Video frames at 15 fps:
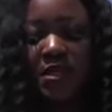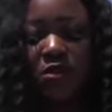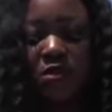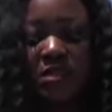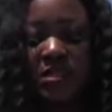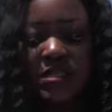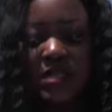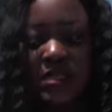
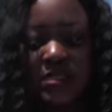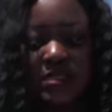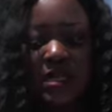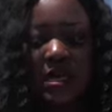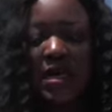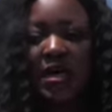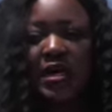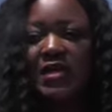million litres
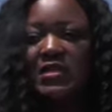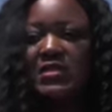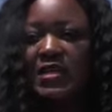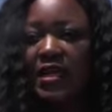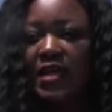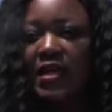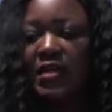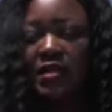a
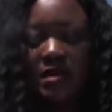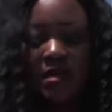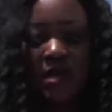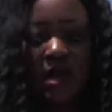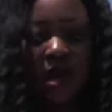day,